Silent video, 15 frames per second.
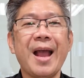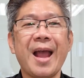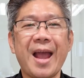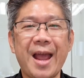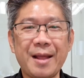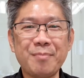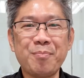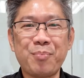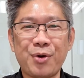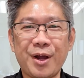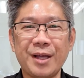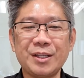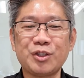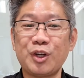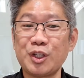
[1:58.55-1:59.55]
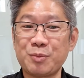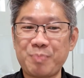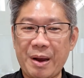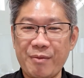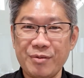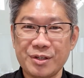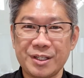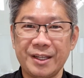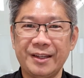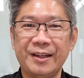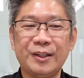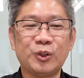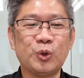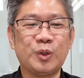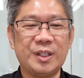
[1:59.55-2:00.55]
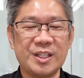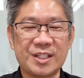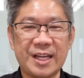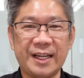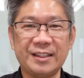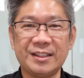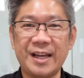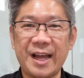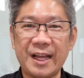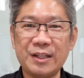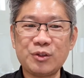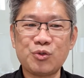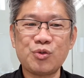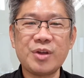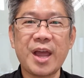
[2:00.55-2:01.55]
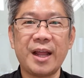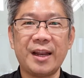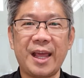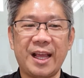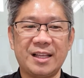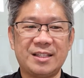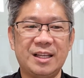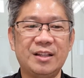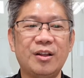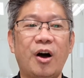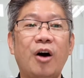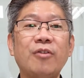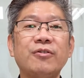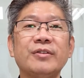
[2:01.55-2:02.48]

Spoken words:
and price transparency to decide the entry and exit of